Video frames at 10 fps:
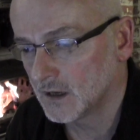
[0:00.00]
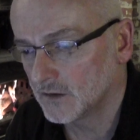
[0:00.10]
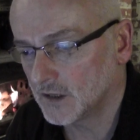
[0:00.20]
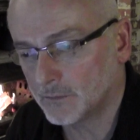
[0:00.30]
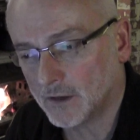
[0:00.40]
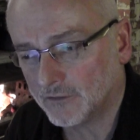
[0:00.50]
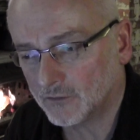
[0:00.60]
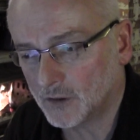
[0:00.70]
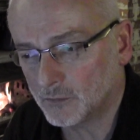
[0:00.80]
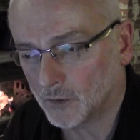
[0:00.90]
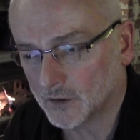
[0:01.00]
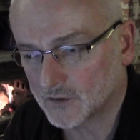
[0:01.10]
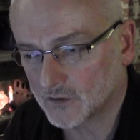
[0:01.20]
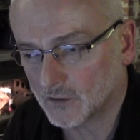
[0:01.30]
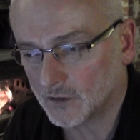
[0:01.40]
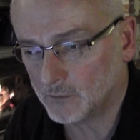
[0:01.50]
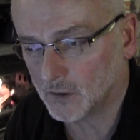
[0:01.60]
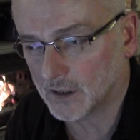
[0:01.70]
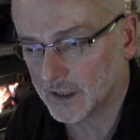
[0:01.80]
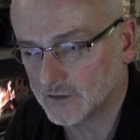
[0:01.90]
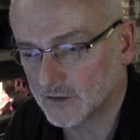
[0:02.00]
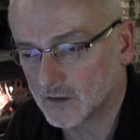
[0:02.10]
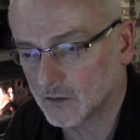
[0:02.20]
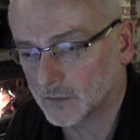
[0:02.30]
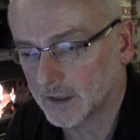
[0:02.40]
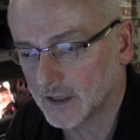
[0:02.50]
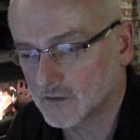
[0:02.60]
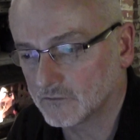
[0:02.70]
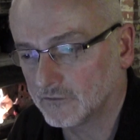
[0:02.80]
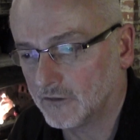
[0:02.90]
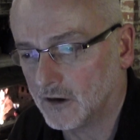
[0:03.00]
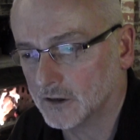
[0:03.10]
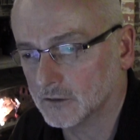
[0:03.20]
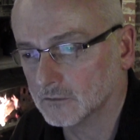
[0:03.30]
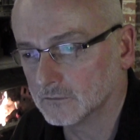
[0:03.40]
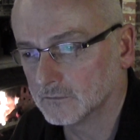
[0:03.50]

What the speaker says: The above 3 points do not apply to the congregation file.